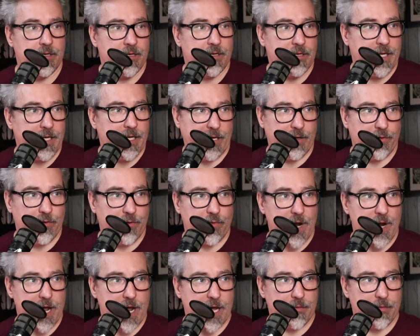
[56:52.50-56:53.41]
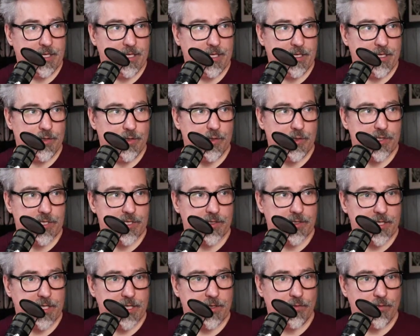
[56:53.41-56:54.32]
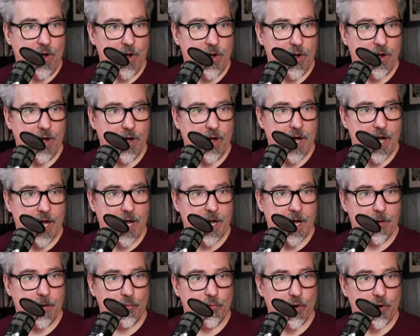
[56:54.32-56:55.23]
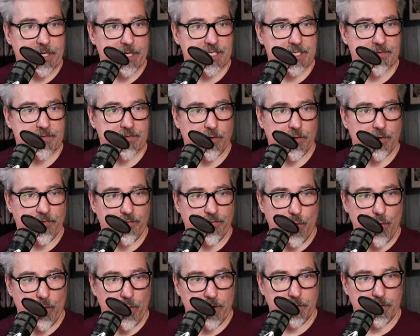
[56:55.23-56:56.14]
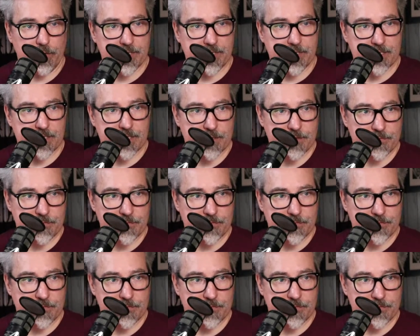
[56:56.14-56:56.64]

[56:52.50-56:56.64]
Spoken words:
I know Rob. He usually writes for Forbes